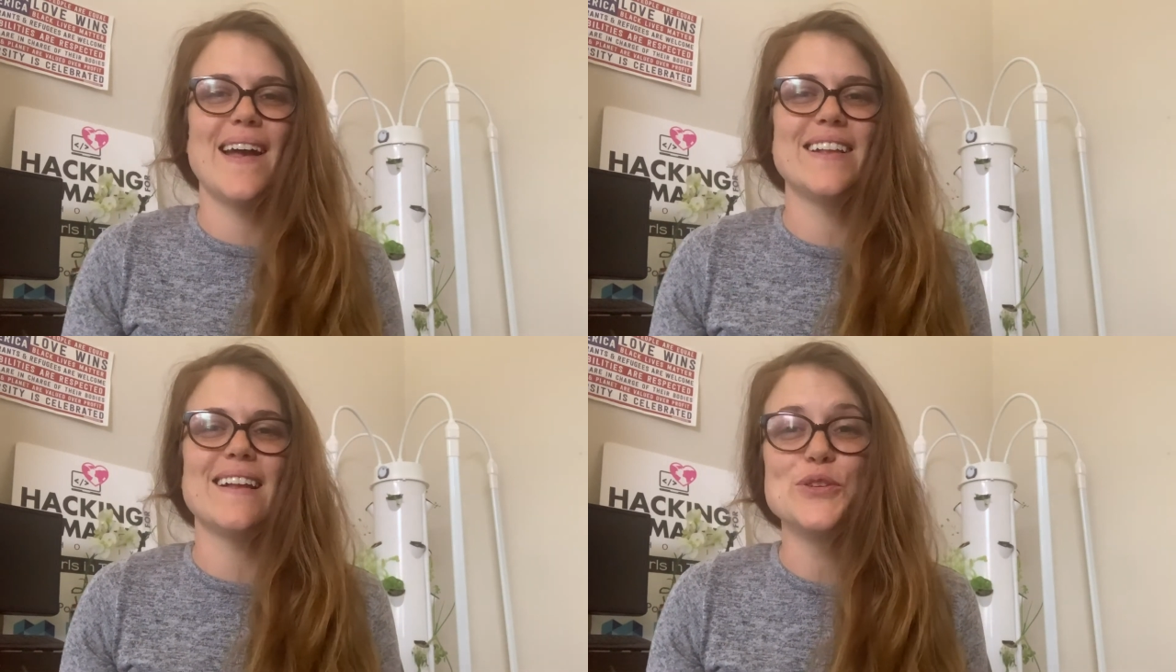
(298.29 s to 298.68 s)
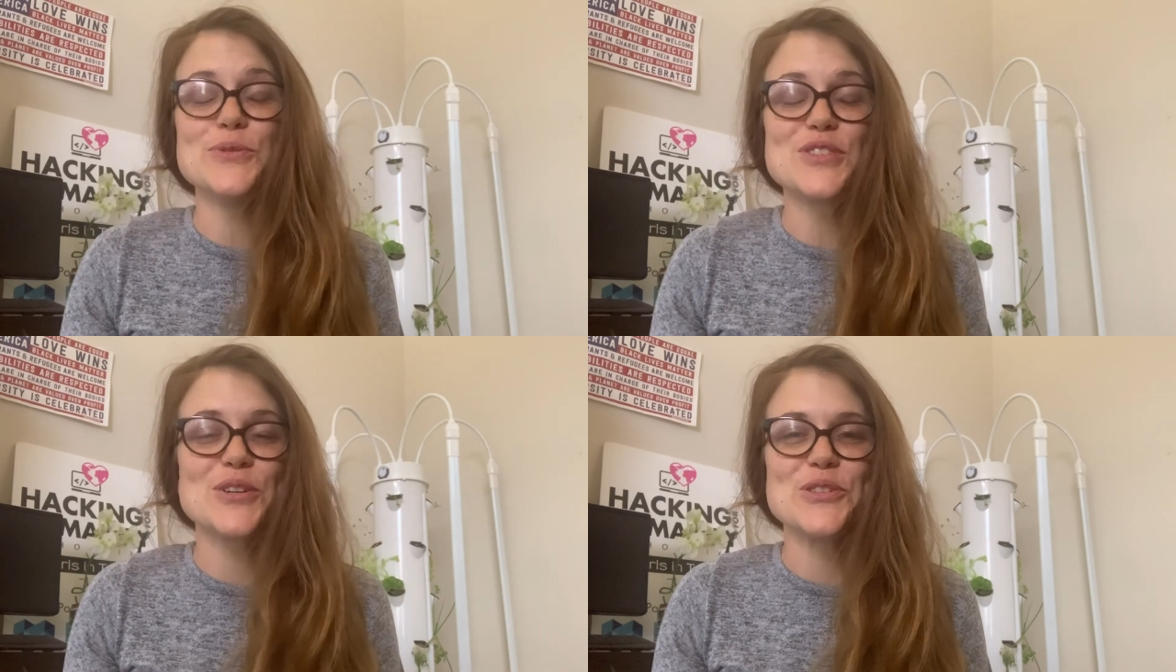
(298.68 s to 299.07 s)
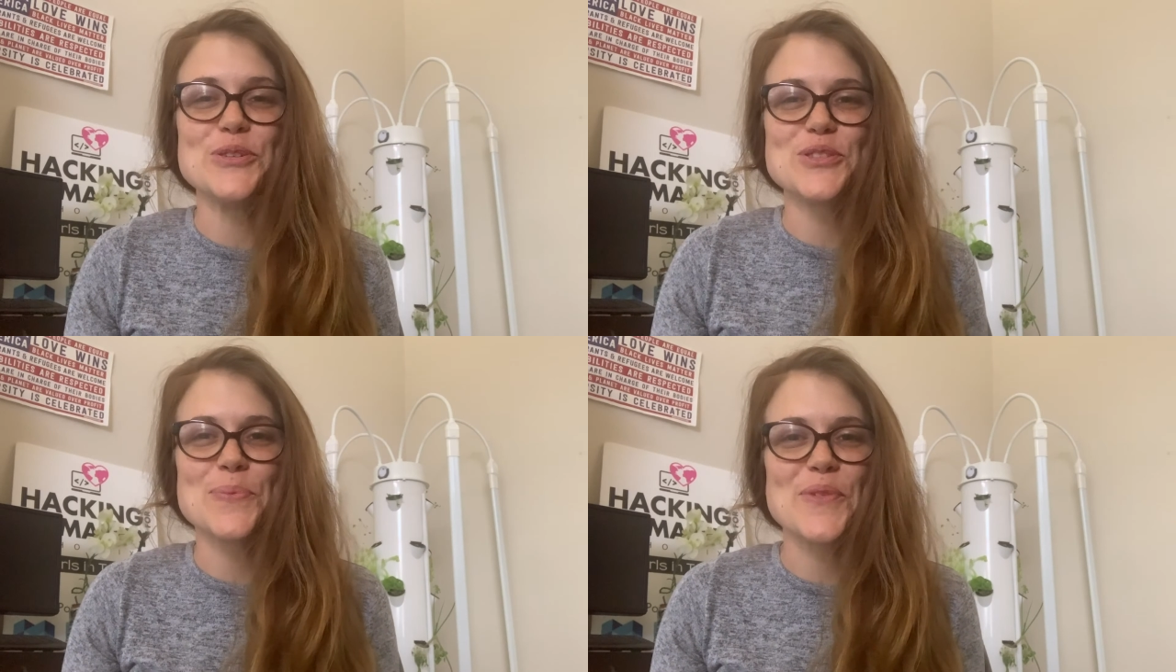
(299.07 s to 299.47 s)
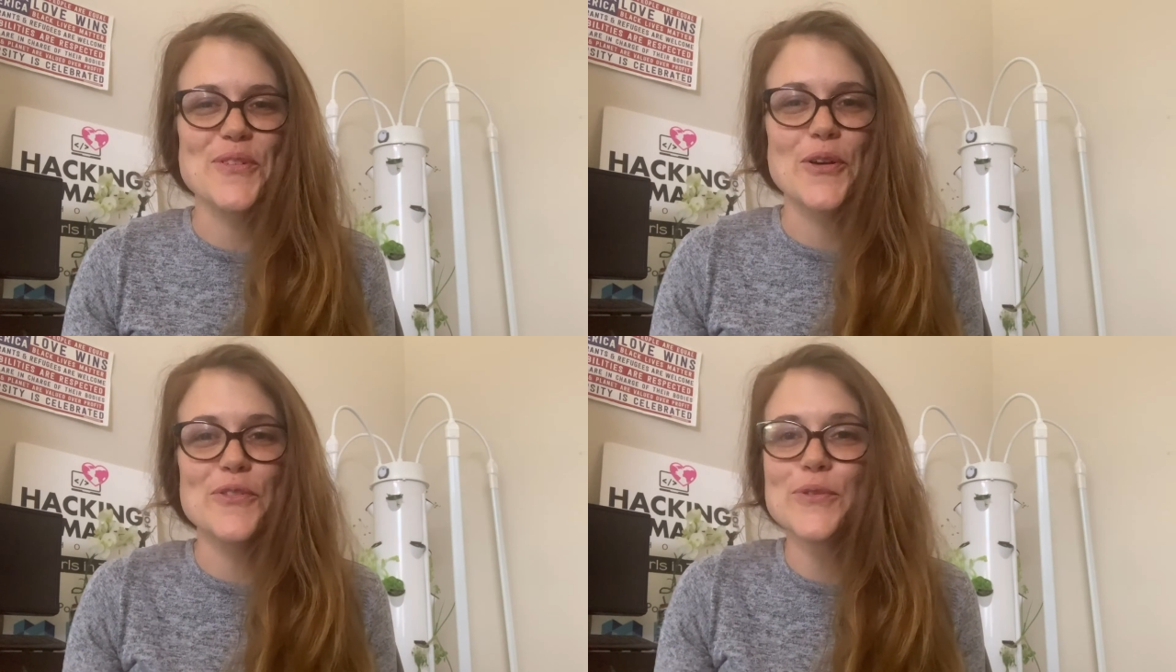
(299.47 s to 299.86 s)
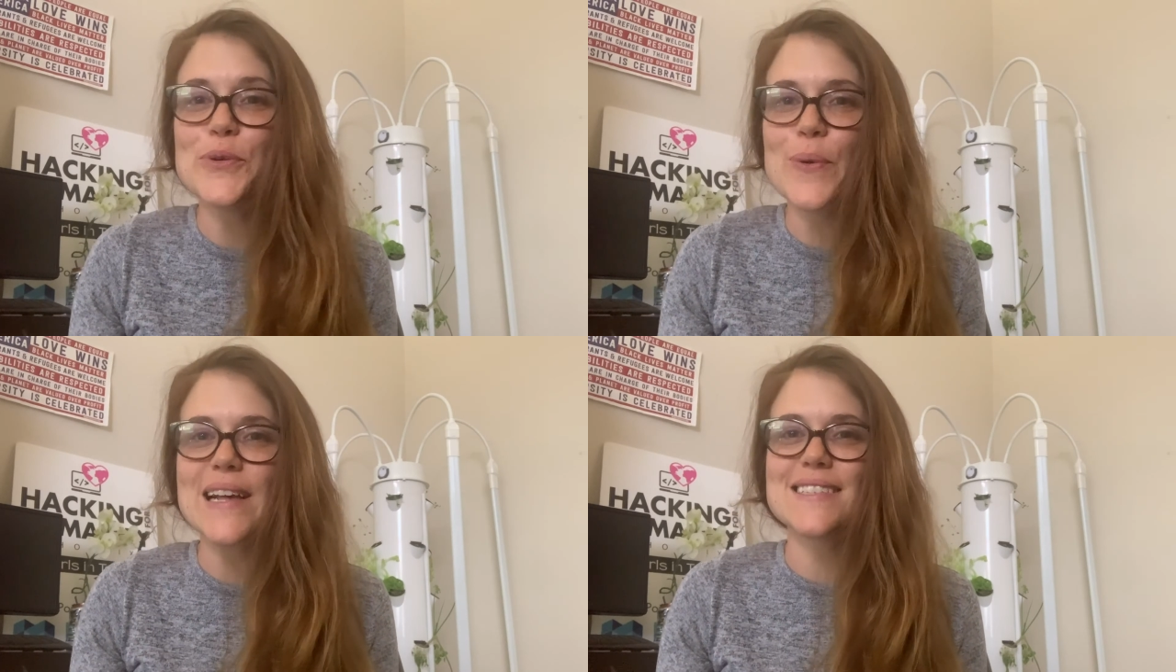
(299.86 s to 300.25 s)
and you start to use some of your
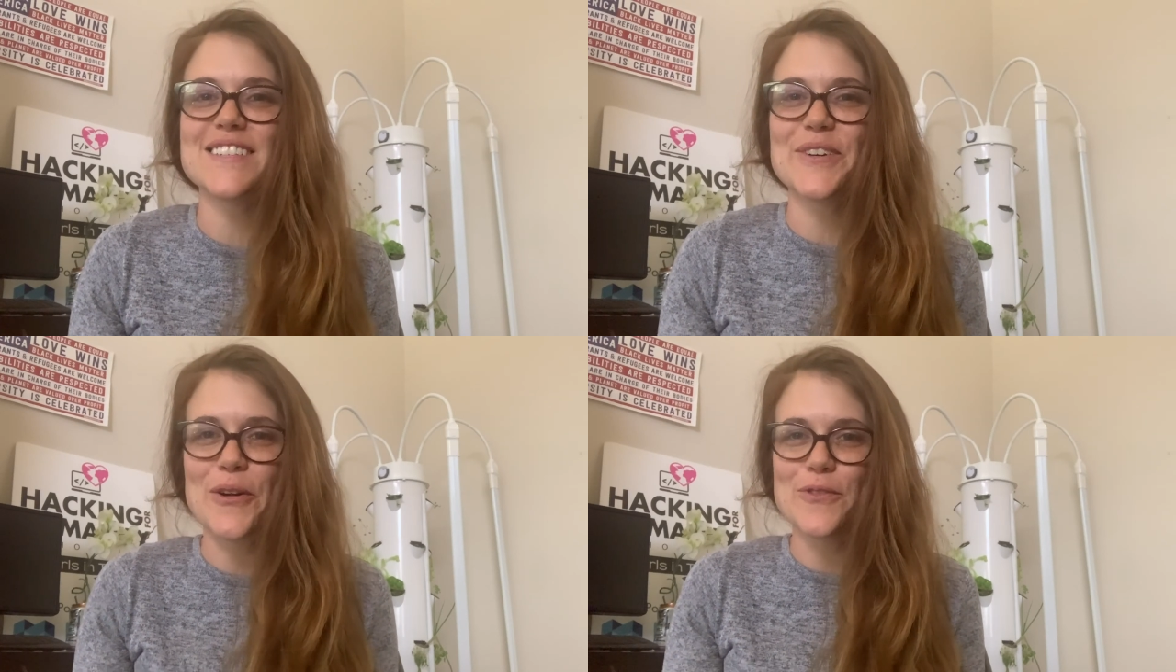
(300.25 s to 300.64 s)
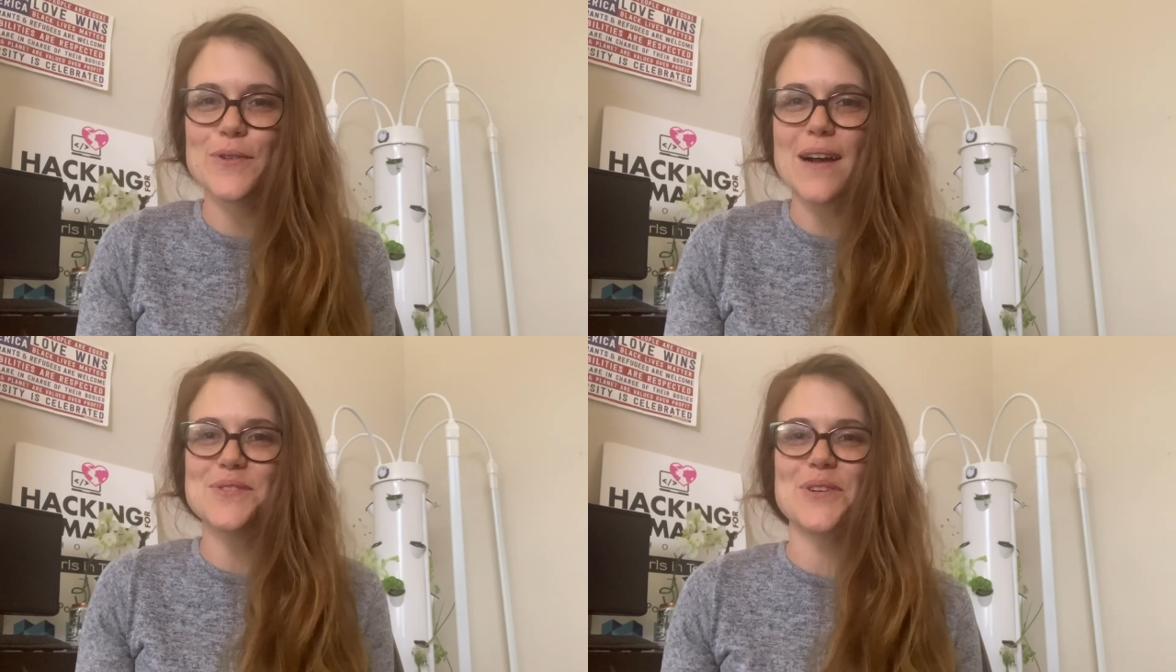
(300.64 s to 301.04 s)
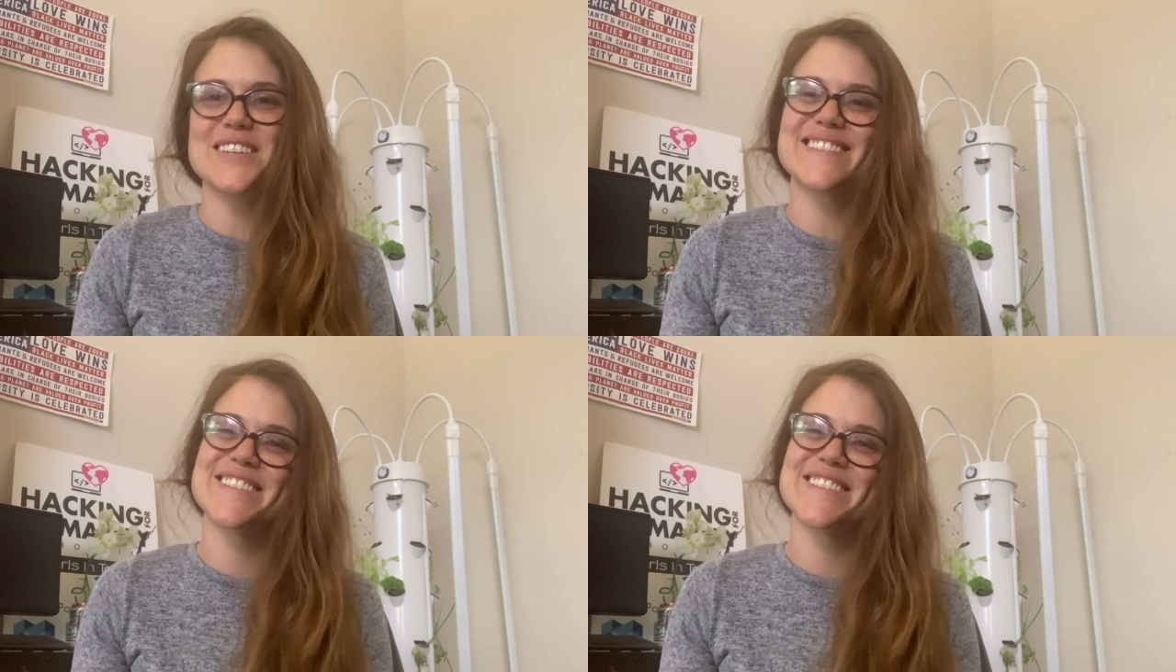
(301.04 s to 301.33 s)
food waste to grow food outdoors.